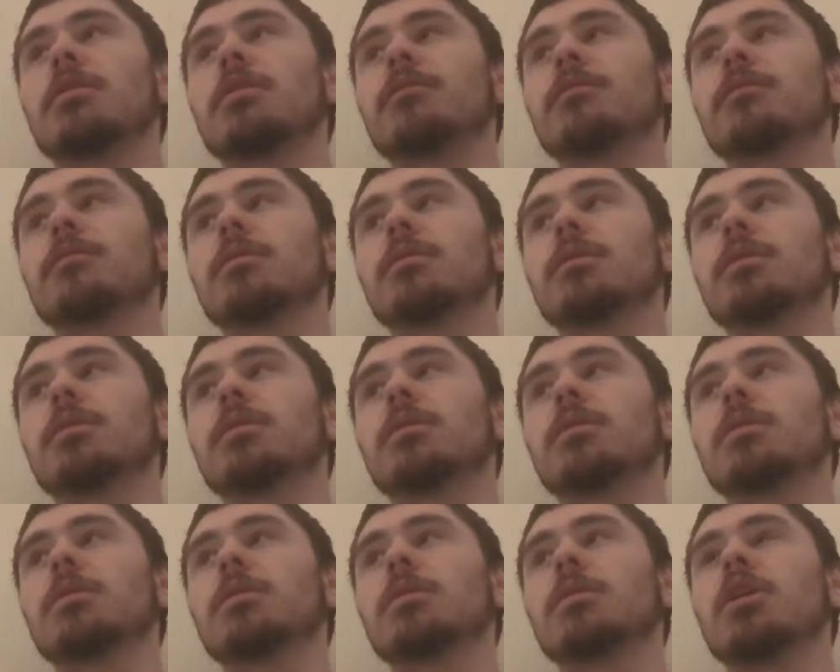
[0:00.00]
She
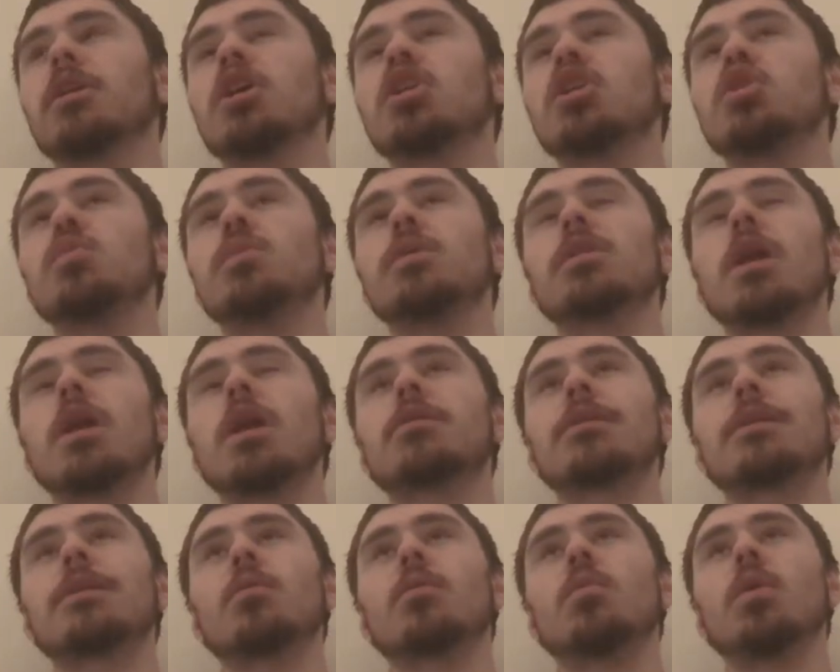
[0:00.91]
realized that the ones that
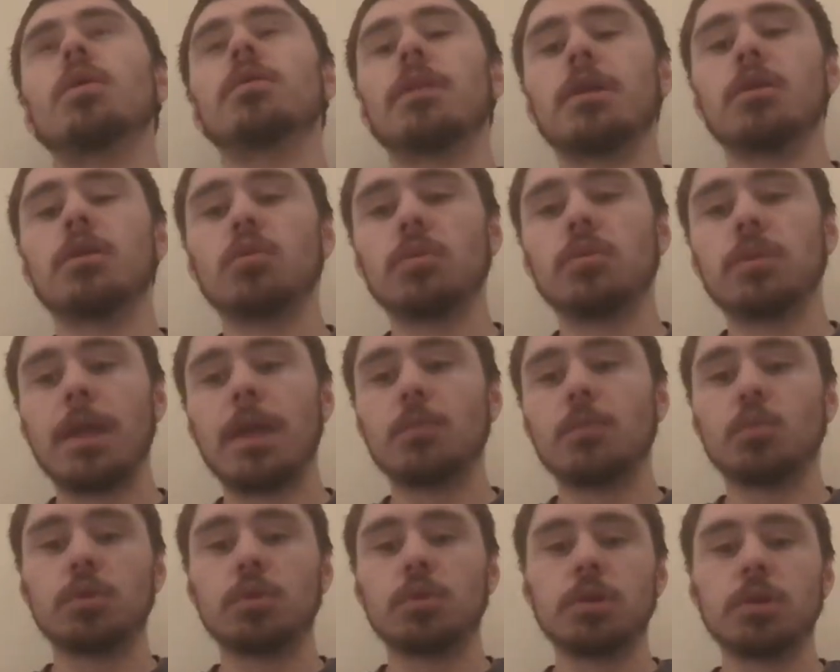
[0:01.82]
didn't
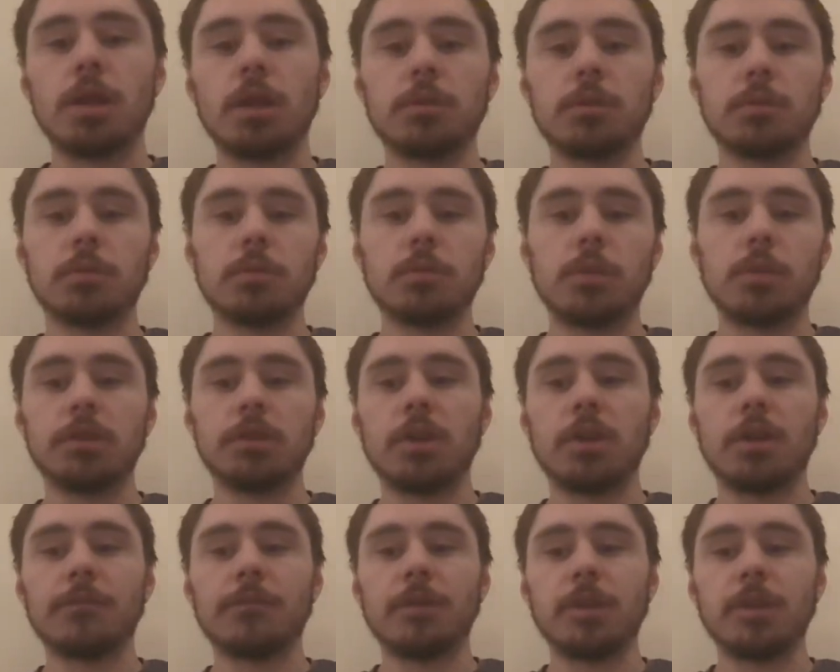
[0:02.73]
have any cable to
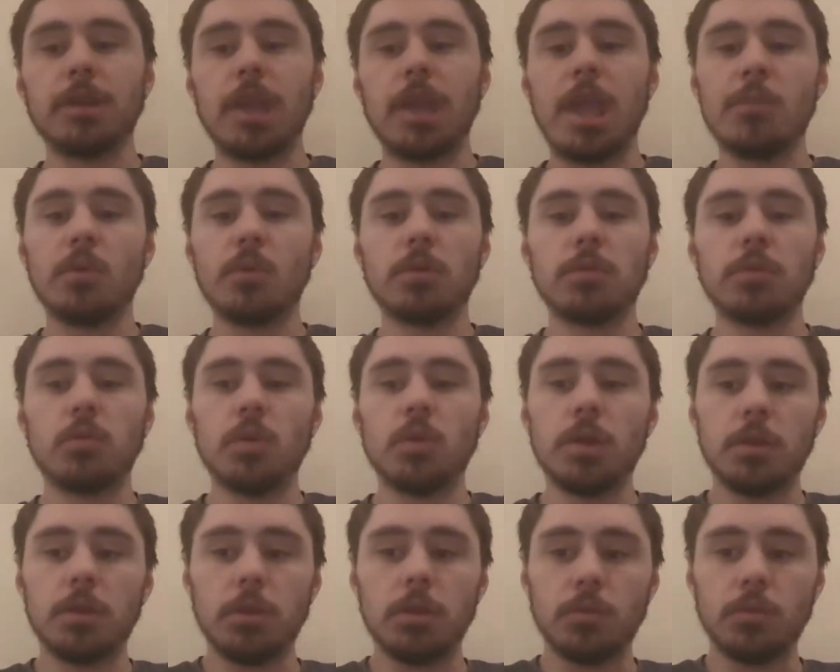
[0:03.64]
it, we were just connect
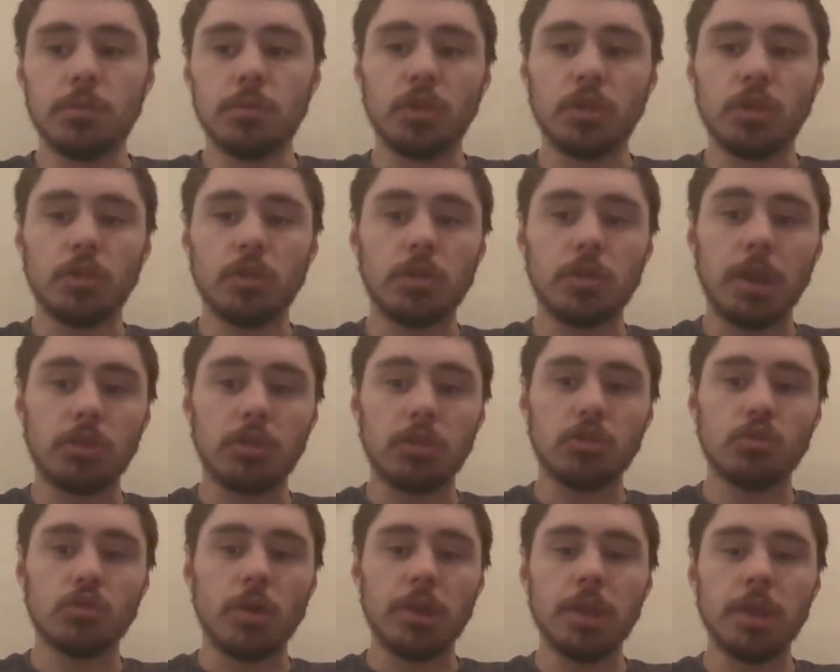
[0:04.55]
straight in, did
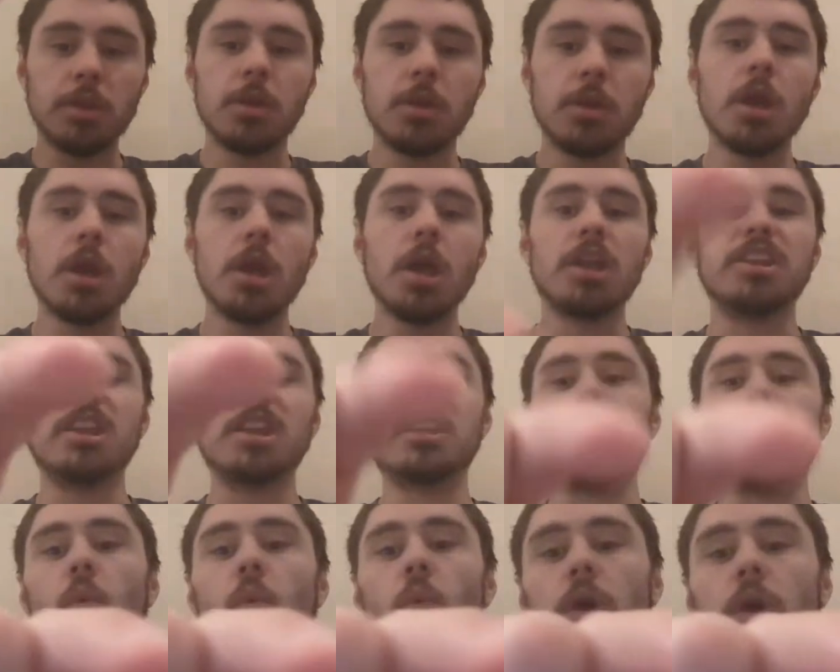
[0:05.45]
not work
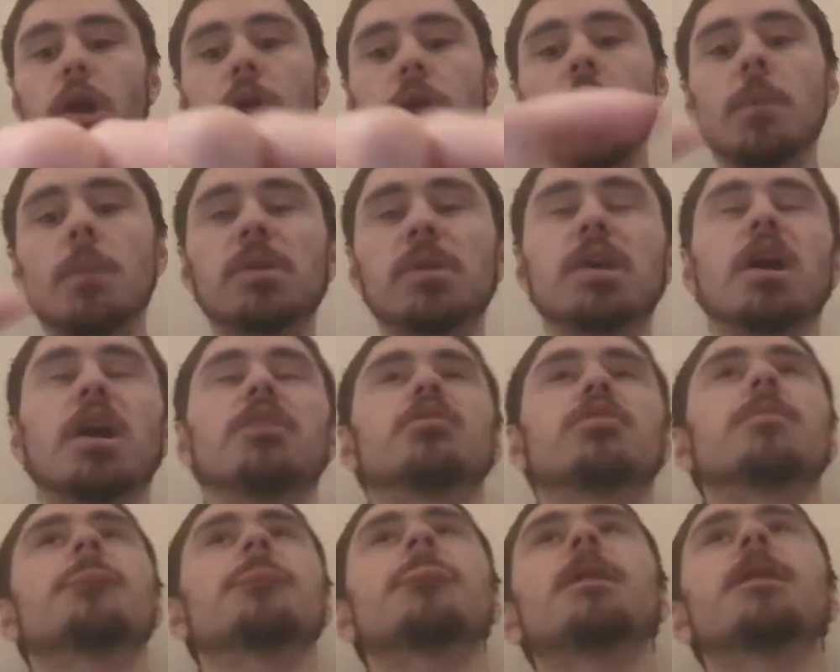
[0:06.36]
because they were
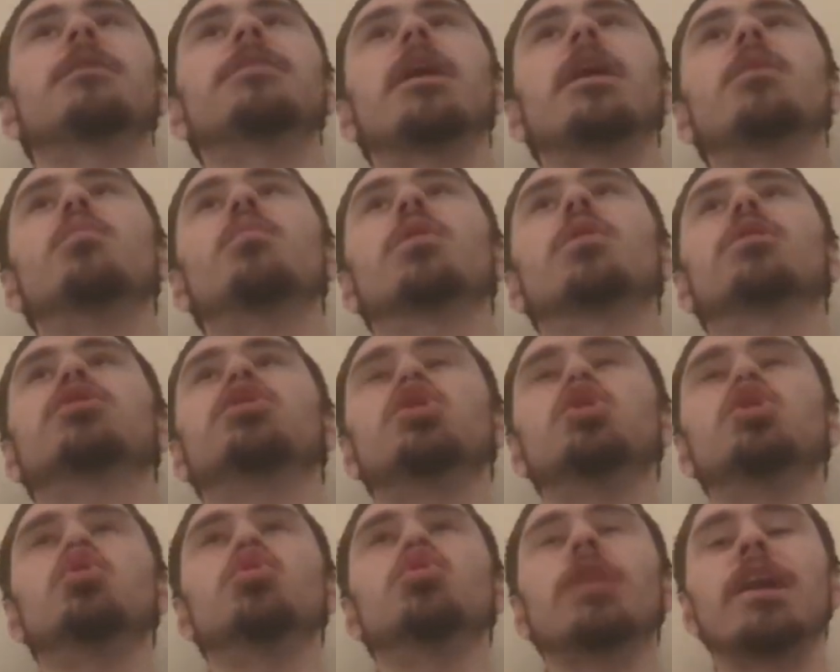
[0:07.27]
2 lightning cables.
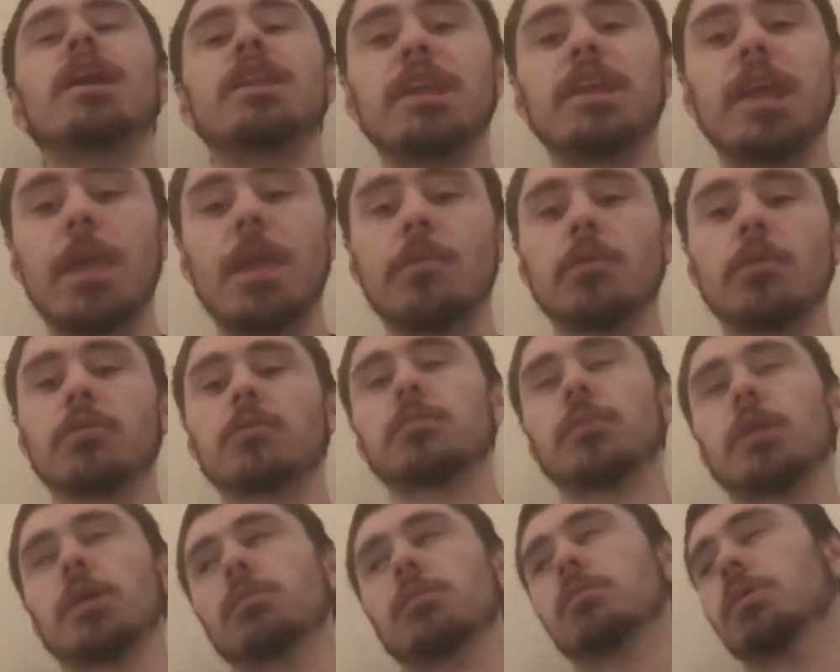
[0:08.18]
I'm like, oh,
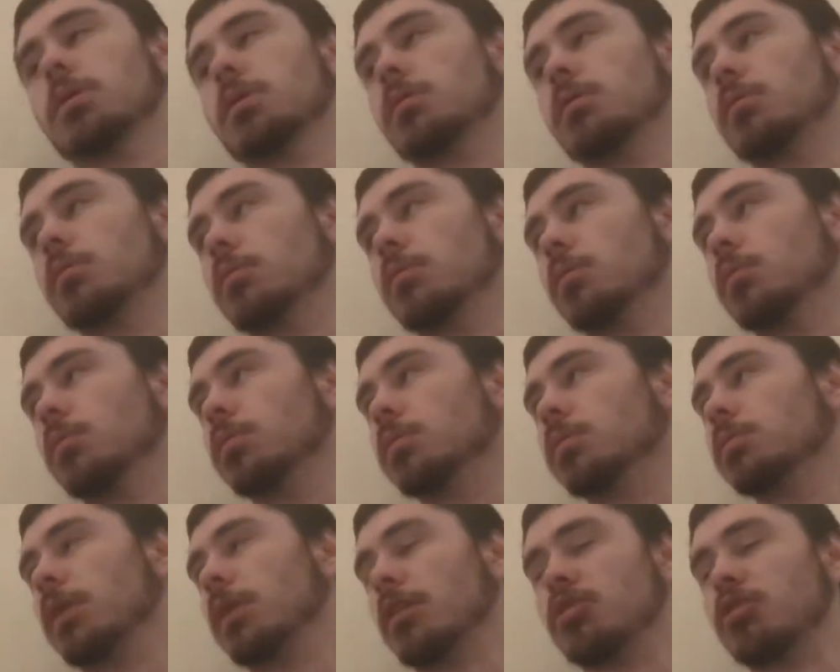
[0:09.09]
that's stupid. She
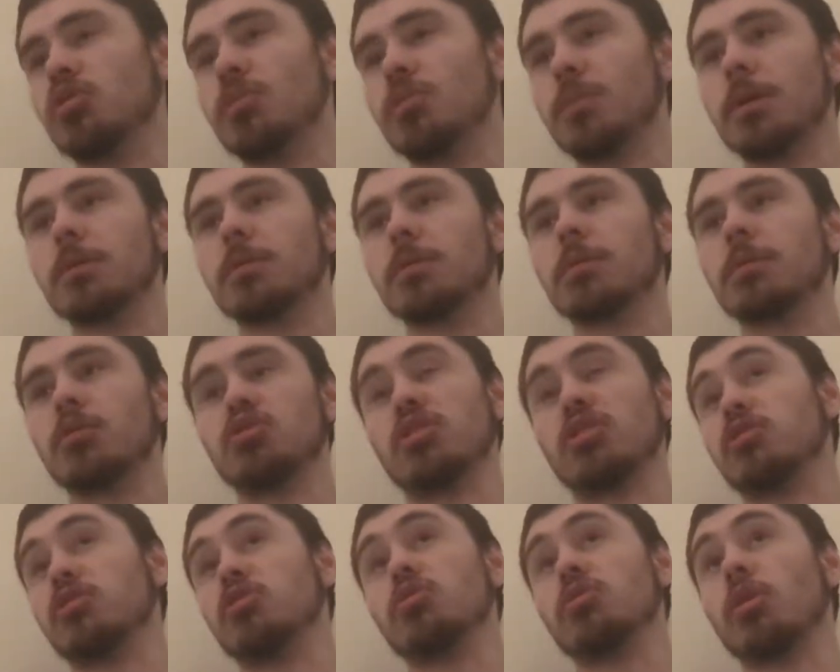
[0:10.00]
doesn't use those ones at
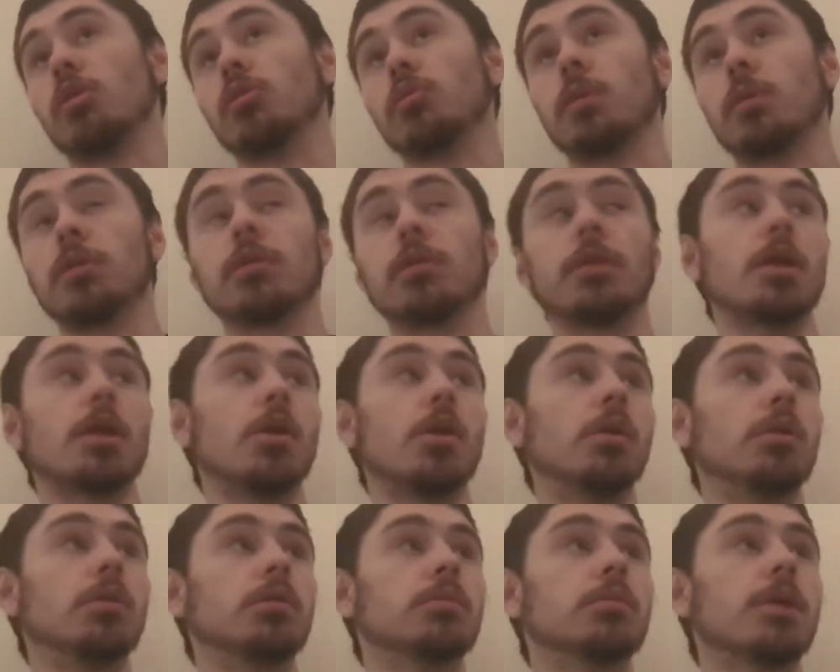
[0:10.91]
all, and it's too late
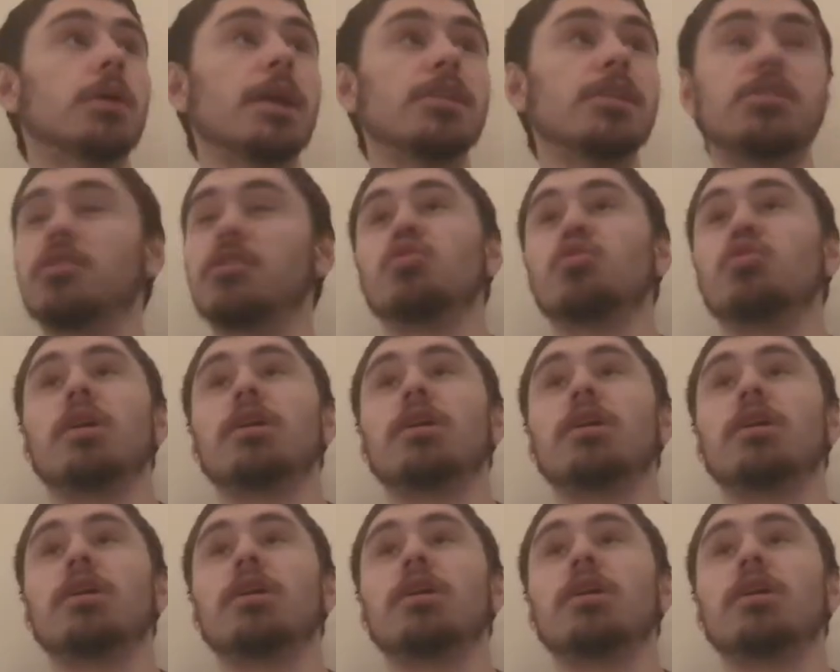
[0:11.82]
to return them. So,